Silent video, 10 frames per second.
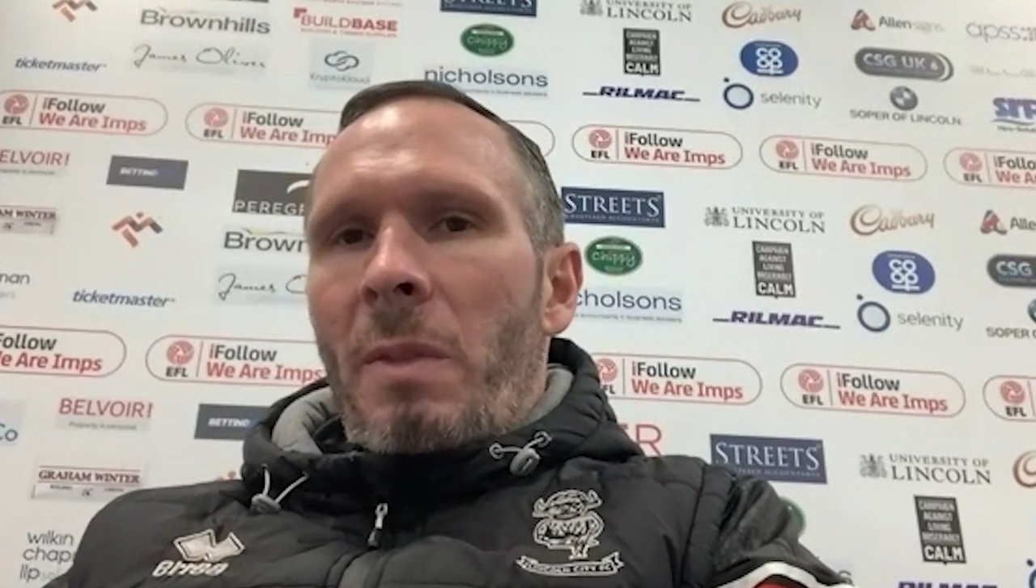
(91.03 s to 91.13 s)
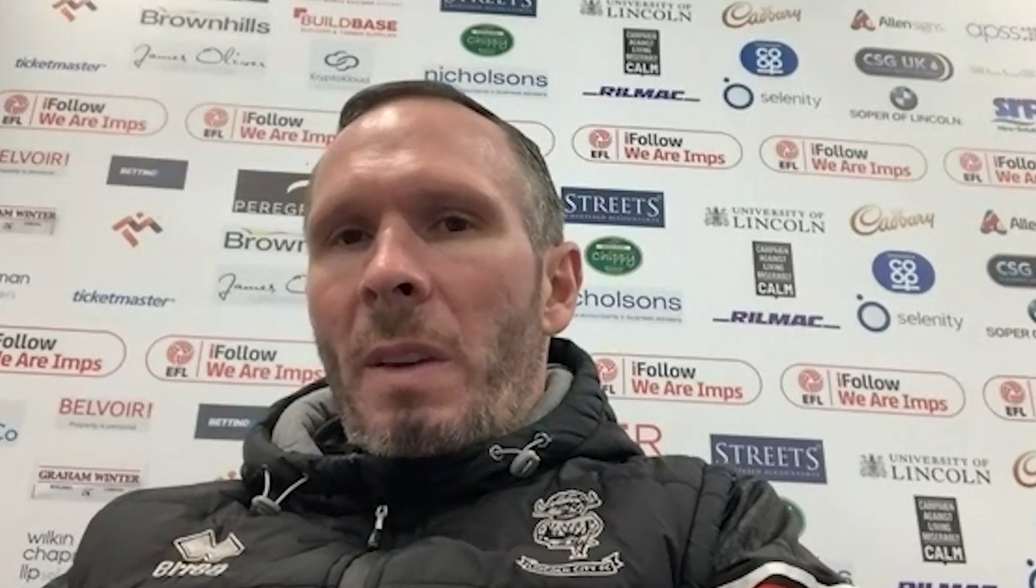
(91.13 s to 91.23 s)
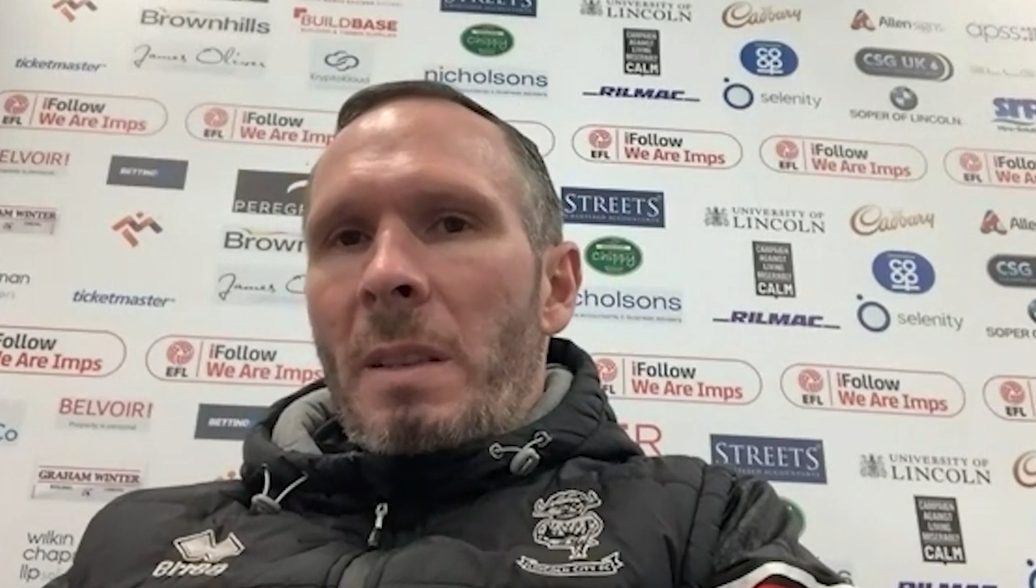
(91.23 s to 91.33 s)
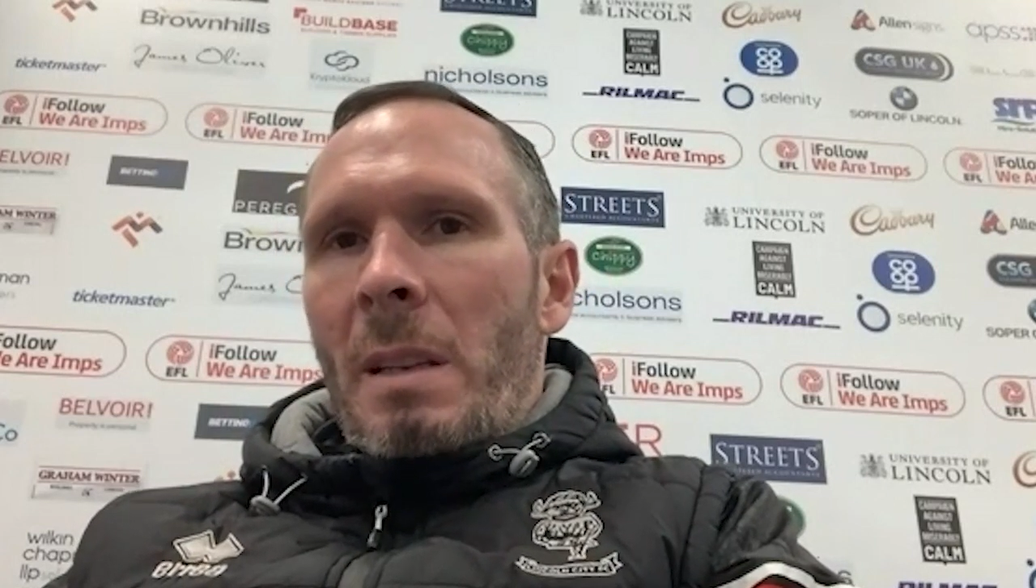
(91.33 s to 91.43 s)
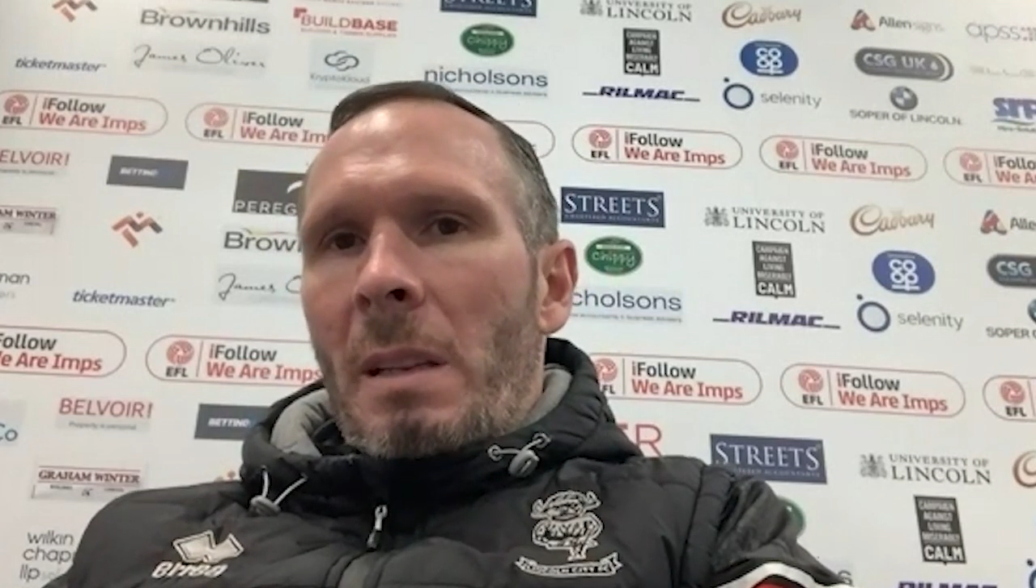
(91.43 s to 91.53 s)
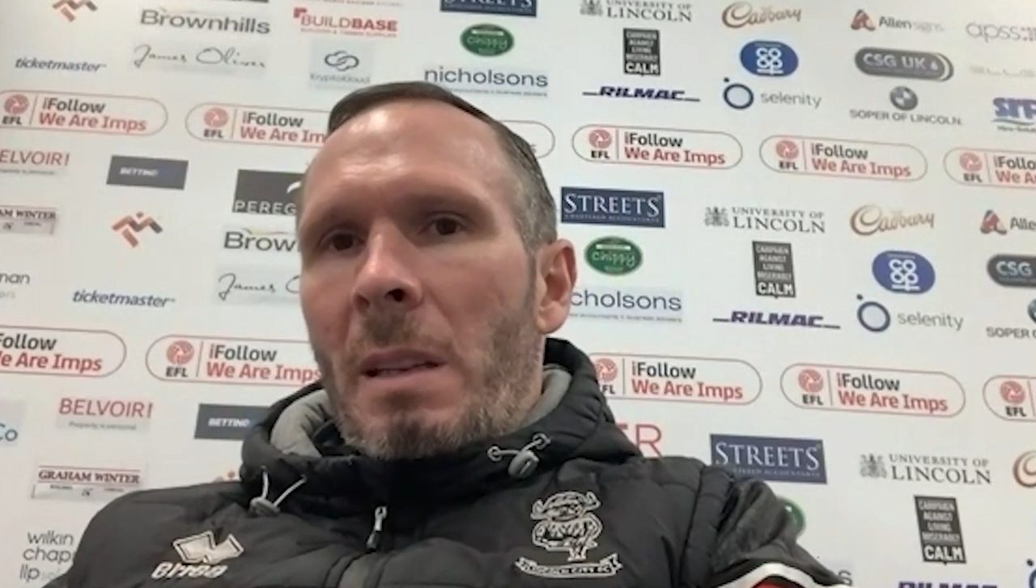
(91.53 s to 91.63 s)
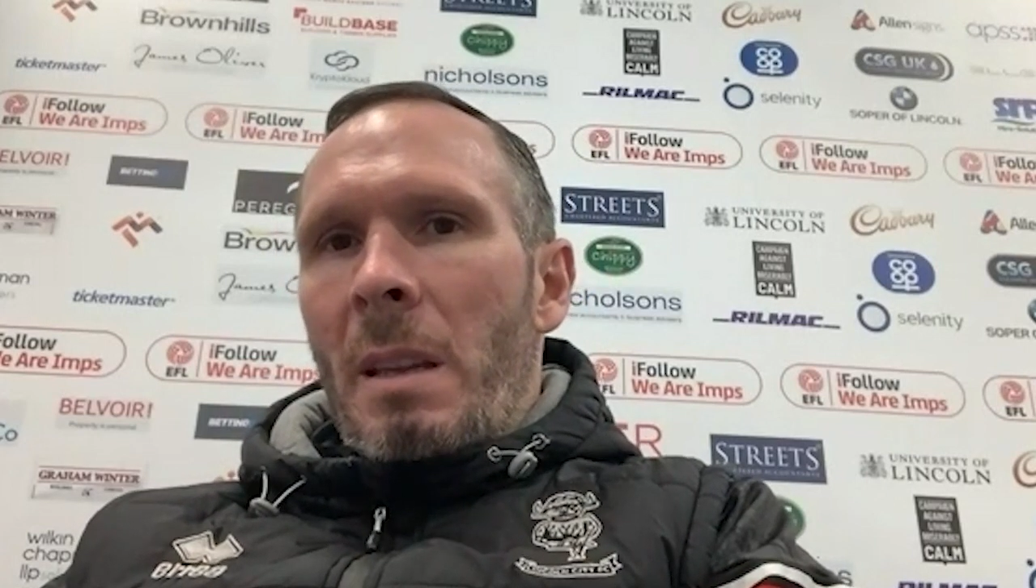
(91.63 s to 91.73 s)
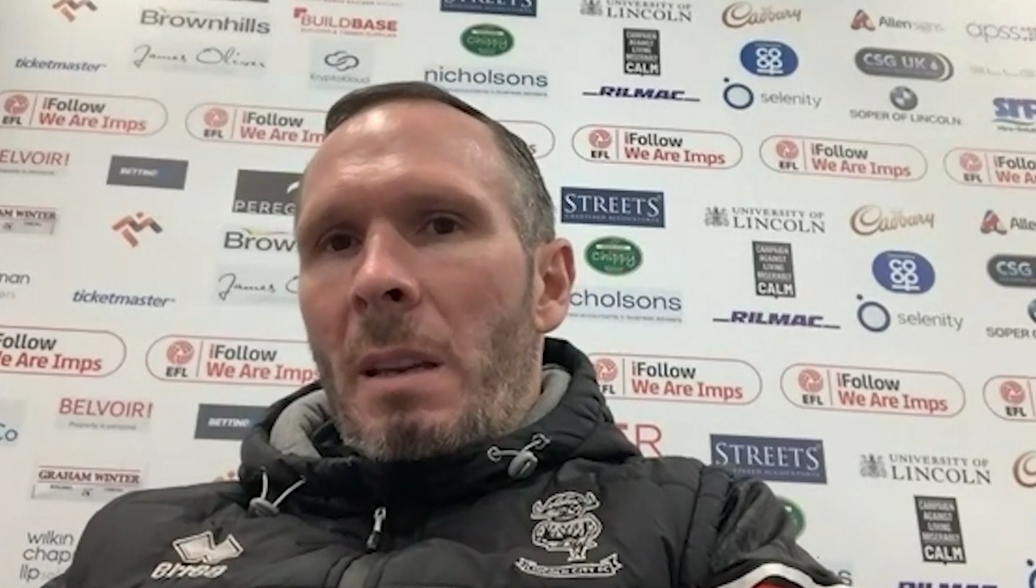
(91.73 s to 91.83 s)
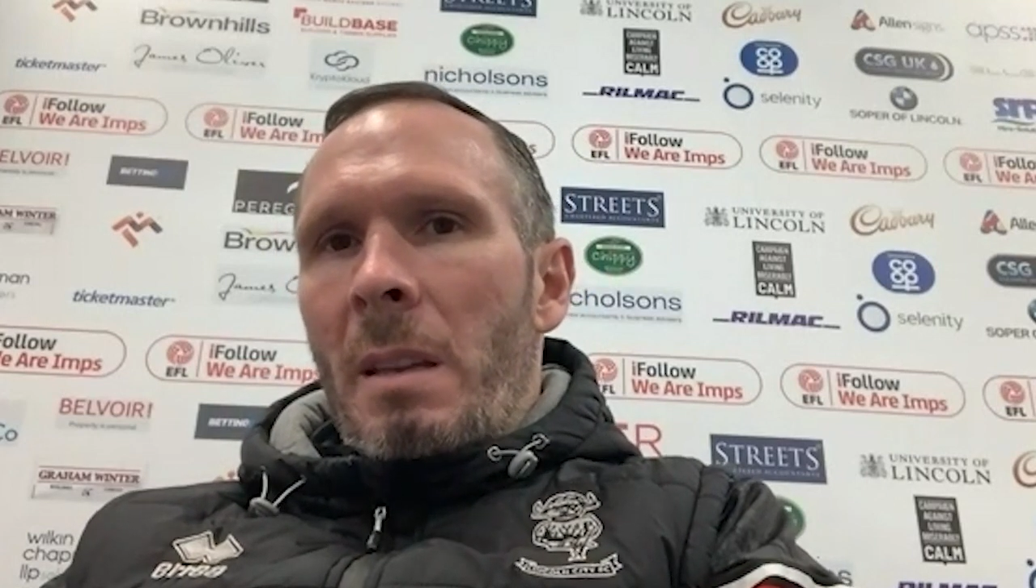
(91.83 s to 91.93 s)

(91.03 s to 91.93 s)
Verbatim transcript: physically that